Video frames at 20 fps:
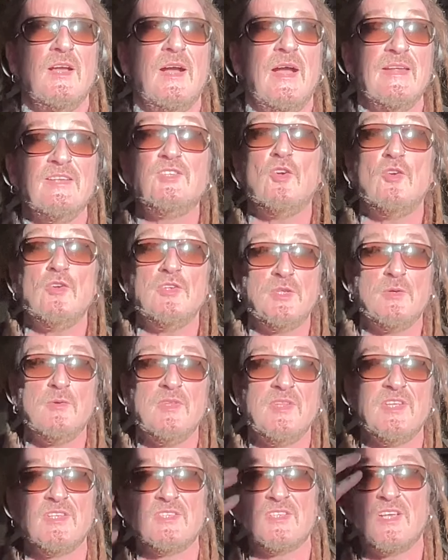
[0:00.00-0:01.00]
I enjoy
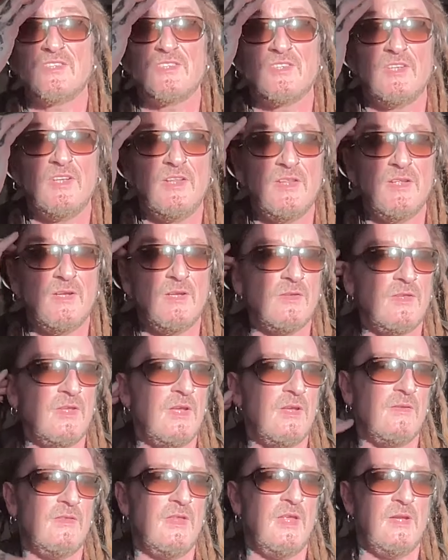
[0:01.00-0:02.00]
doing these actually.
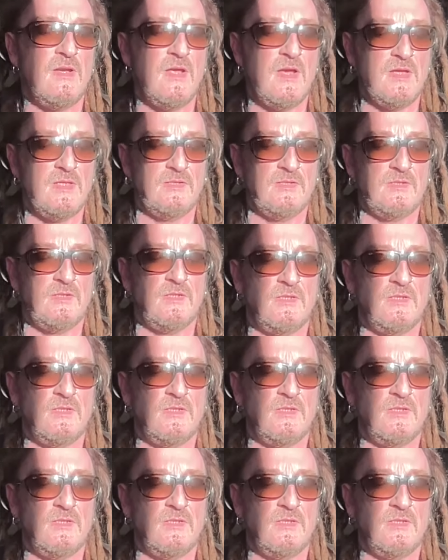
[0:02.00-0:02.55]
They're nice.